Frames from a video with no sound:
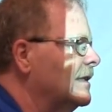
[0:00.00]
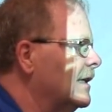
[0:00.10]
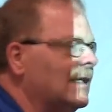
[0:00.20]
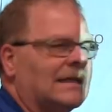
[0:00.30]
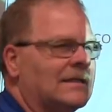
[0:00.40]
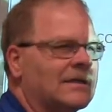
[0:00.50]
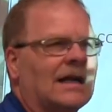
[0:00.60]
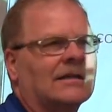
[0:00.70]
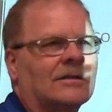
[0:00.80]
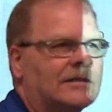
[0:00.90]
He cleaned the
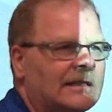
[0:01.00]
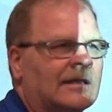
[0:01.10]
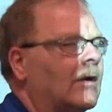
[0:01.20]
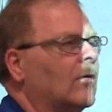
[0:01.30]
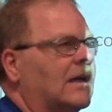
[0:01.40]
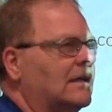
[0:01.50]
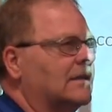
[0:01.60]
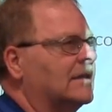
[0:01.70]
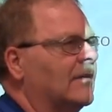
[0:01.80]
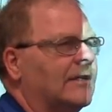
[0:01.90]
injectors. He did all kinds
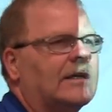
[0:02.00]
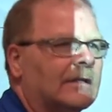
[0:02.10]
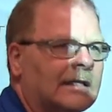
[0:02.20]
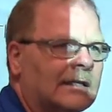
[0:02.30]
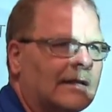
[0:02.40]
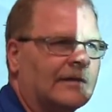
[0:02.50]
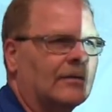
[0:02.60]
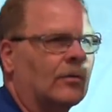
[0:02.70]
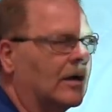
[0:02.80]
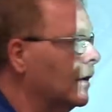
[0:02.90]
of stuff. And he couldn't get nothing
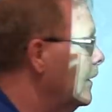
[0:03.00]
to work.